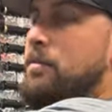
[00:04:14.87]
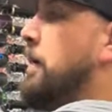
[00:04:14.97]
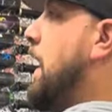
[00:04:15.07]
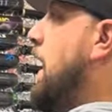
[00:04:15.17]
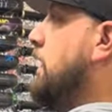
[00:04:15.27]

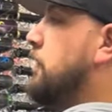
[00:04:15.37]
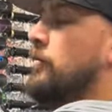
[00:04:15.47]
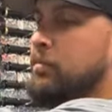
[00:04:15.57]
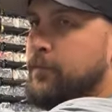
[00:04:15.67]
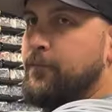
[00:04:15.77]
bag.
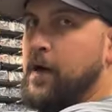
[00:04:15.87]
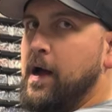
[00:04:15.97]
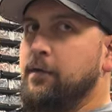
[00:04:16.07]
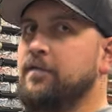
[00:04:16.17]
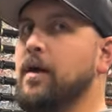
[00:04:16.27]
There's
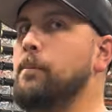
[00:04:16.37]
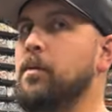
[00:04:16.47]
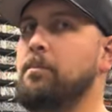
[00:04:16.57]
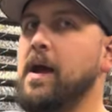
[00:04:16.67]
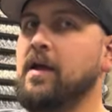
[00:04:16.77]
five
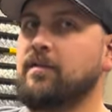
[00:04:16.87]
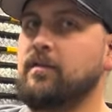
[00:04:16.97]
separate bat